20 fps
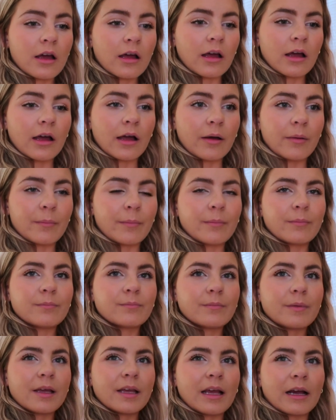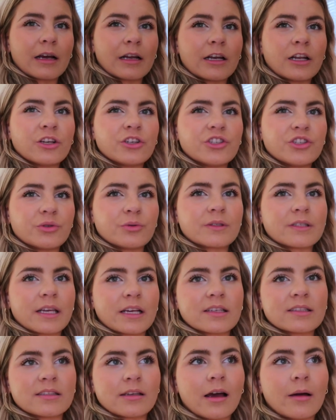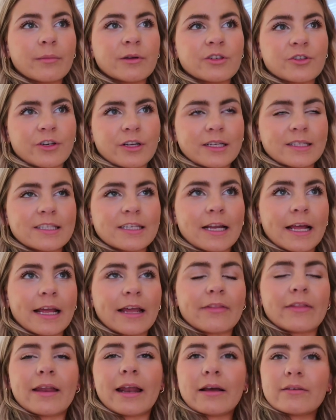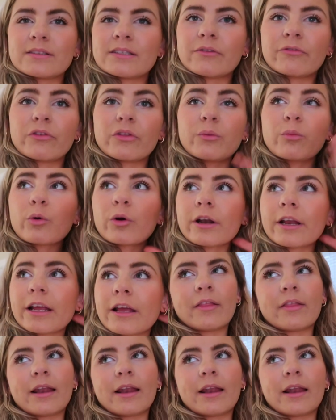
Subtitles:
And I'm gonna juice like some and drink it tonight, and then have some for the morning.